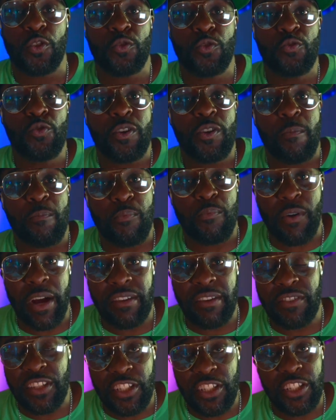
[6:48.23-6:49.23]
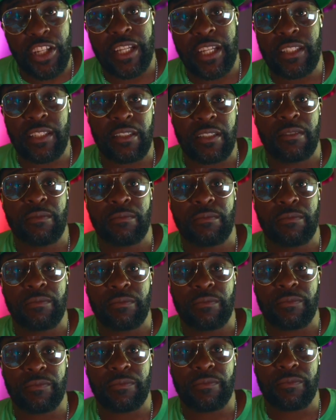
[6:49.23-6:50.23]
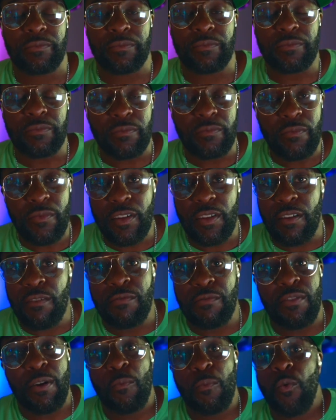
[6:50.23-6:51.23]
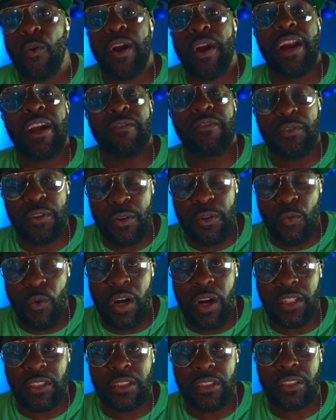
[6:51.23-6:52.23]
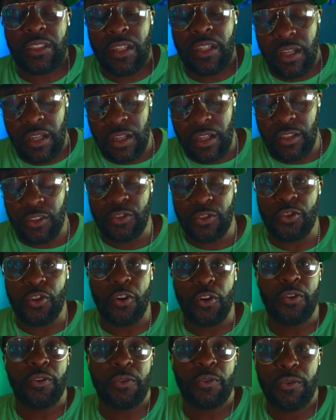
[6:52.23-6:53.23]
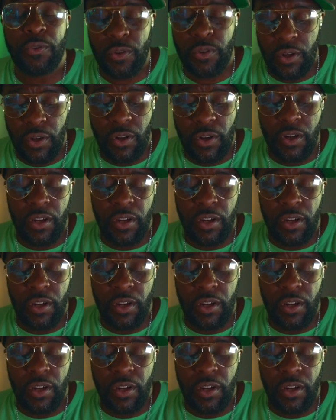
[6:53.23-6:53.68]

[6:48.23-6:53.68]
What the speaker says: took a private jet from wherever he was to go to